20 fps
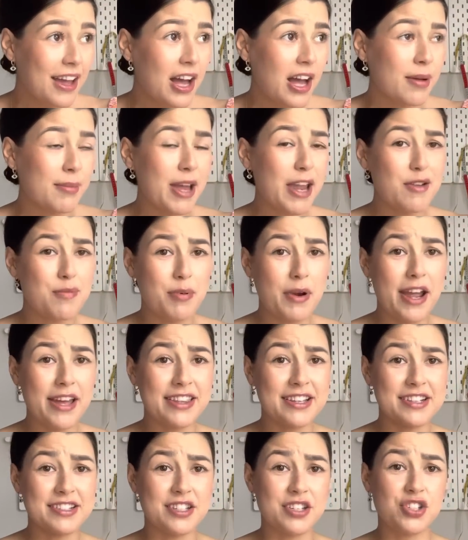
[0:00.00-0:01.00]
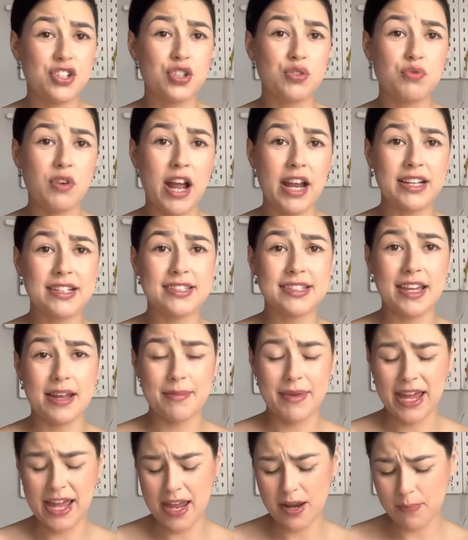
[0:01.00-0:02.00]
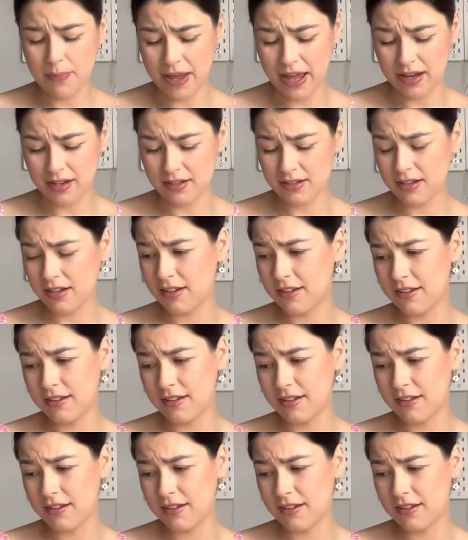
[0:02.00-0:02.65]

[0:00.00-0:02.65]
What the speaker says: I'm out of breath because I just ran to get my headband.